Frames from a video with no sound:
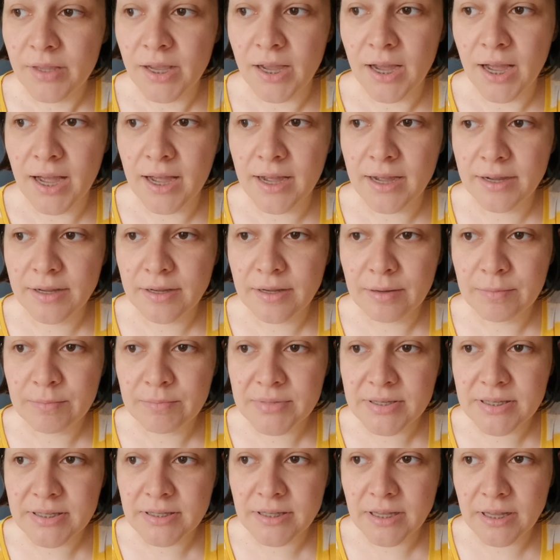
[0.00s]
I am
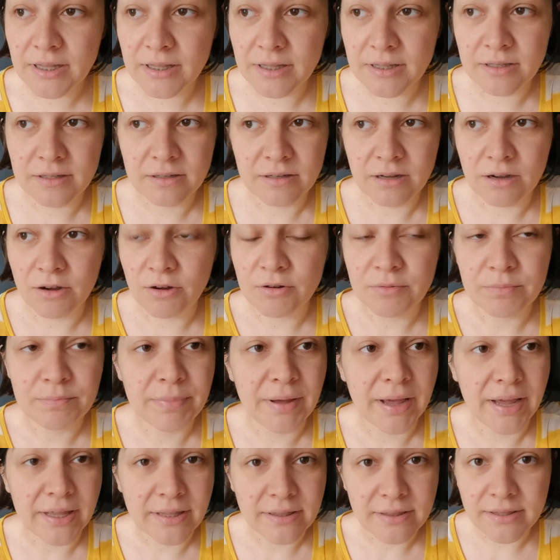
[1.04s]
still on
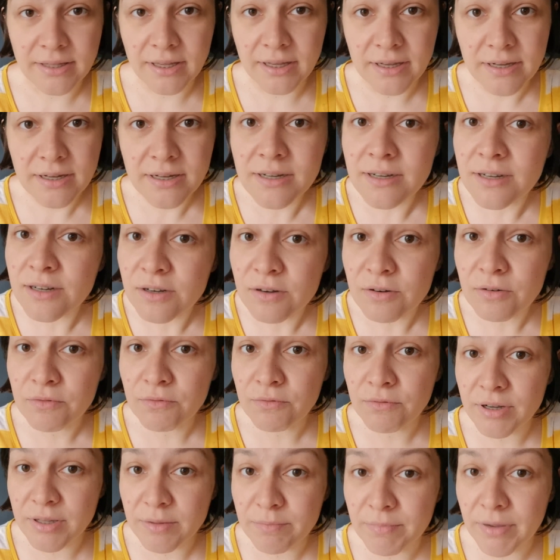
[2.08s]
pending
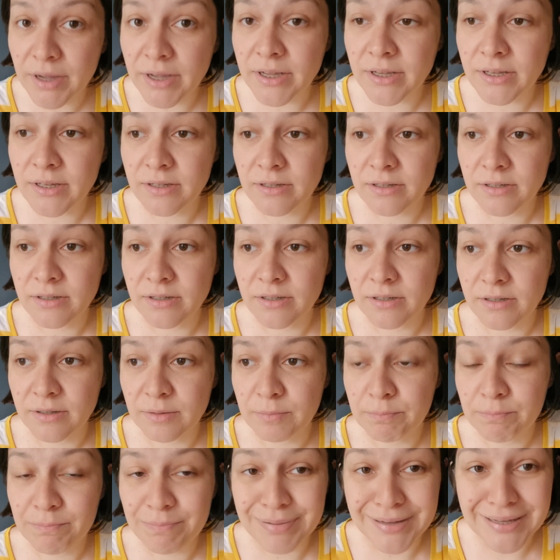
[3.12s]
with my
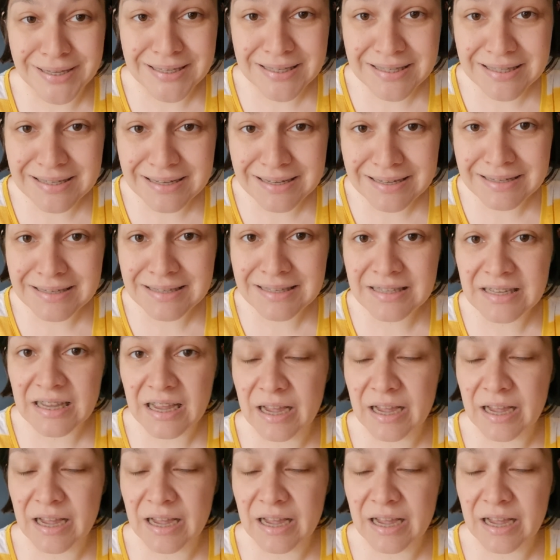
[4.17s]
business.